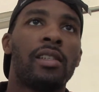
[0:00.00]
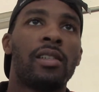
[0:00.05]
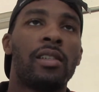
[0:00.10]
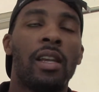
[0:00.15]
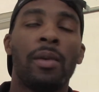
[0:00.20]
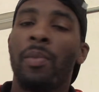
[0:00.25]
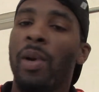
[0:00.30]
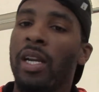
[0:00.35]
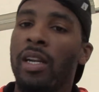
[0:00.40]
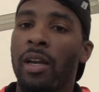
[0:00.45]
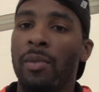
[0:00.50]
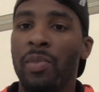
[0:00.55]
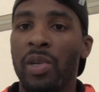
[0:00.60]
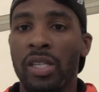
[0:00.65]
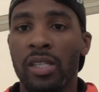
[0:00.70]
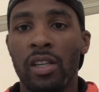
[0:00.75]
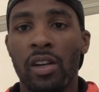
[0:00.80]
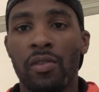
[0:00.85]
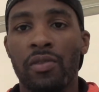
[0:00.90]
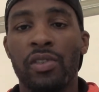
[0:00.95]
They might not be
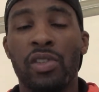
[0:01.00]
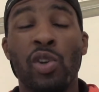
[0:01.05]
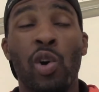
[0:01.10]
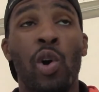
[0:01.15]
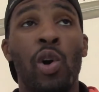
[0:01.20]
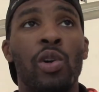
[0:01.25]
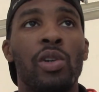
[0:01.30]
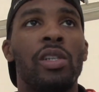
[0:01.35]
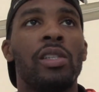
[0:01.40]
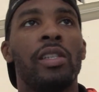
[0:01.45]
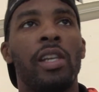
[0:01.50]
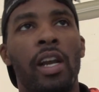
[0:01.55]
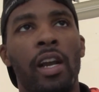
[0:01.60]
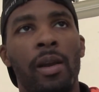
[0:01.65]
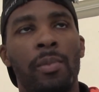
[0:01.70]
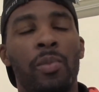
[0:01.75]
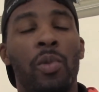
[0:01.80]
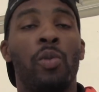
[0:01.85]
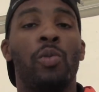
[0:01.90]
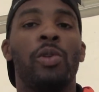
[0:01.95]
selfish all the
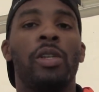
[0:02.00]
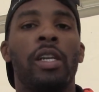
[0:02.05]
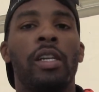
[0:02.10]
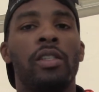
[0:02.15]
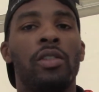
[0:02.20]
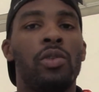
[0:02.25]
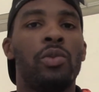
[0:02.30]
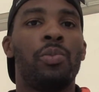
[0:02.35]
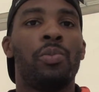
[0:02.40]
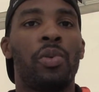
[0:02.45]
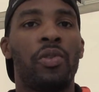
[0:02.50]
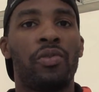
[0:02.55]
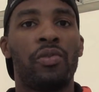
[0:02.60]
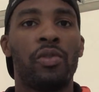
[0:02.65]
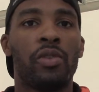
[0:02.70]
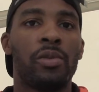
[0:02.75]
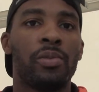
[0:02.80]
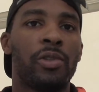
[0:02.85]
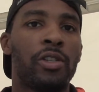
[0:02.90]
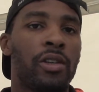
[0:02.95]
time, but when they do
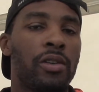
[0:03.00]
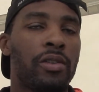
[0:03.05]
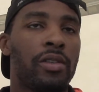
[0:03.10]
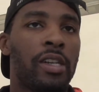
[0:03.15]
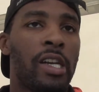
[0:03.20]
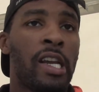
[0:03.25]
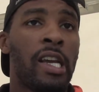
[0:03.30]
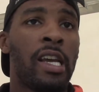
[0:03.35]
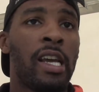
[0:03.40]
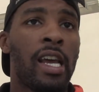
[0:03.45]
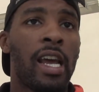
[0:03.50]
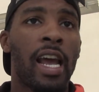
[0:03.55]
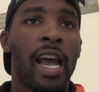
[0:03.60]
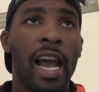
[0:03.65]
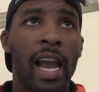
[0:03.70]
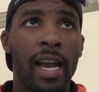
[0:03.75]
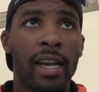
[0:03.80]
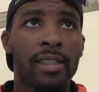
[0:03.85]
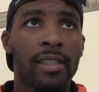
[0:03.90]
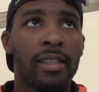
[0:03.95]
perform certain
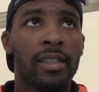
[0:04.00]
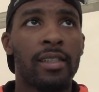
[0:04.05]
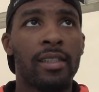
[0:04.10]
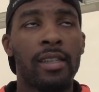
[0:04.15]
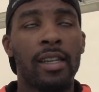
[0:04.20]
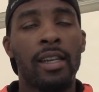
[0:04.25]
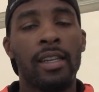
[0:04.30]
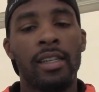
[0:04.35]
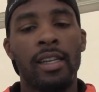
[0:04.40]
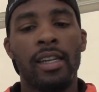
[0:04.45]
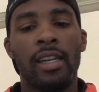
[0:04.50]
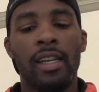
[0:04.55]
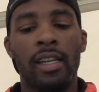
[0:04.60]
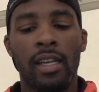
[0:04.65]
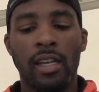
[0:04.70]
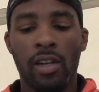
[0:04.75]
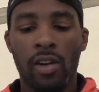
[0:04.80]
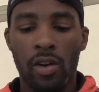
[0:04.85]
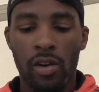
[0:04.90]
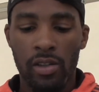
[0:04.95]
actions, then they
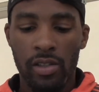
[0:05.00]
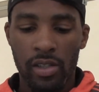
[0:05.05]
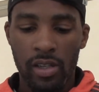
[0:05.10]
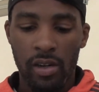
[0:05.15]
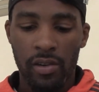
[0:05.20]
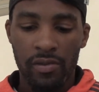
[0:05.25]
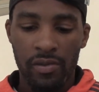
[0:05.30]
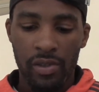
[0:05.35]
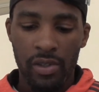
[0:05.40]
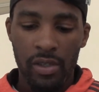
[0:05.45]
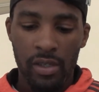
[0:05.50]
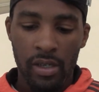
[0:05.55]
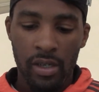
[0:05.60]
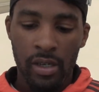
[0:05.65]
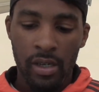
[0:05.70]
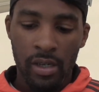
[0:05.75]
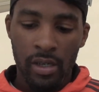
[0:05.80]
get called selfish.